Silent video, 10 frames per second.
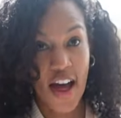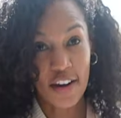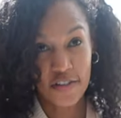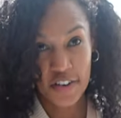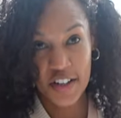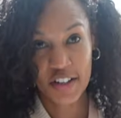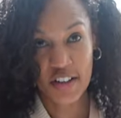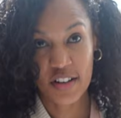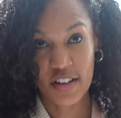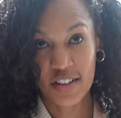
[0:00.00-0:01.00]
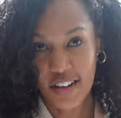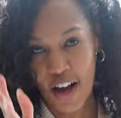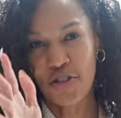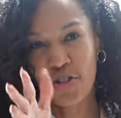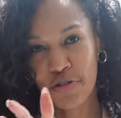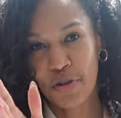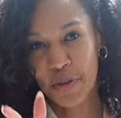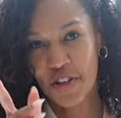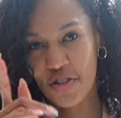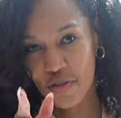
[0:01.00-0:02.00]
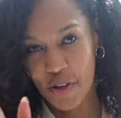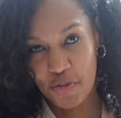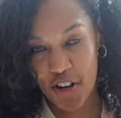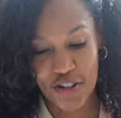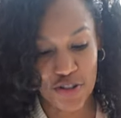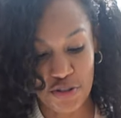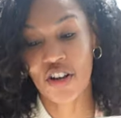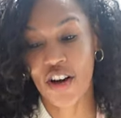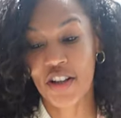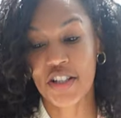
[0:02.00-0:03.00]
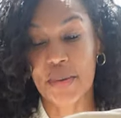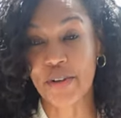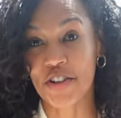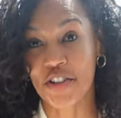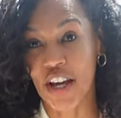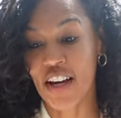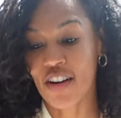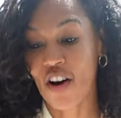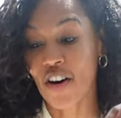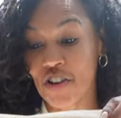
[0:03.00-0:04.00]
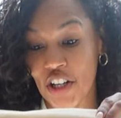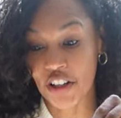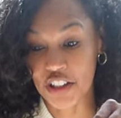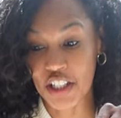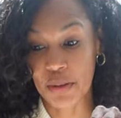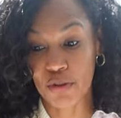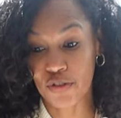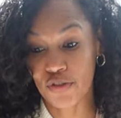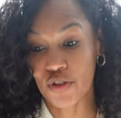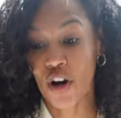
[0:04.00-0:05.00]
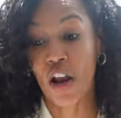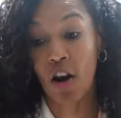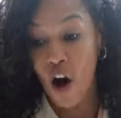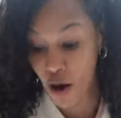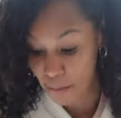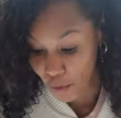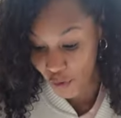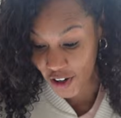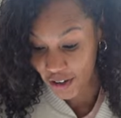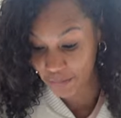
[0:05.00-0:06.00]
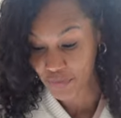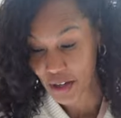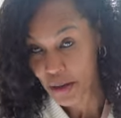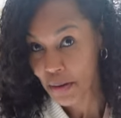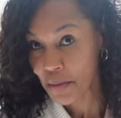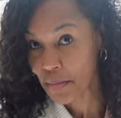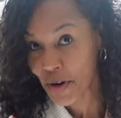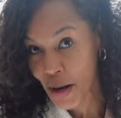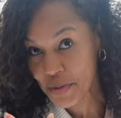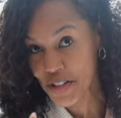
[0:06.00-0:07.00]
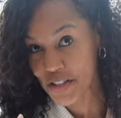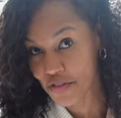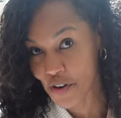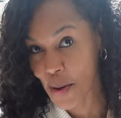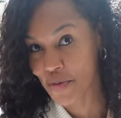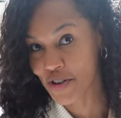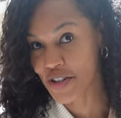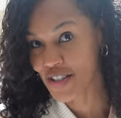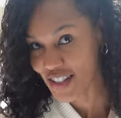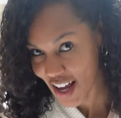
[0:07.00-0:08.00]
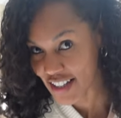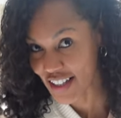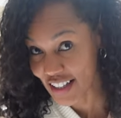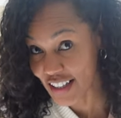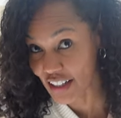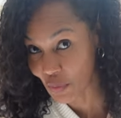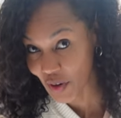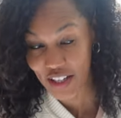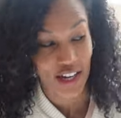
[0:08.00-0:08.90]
elevated I'll show you a picture of what I'm trying to do. Saw a similar set on Jay Lux label for a lot more, perhaps because the fabric is sateen, way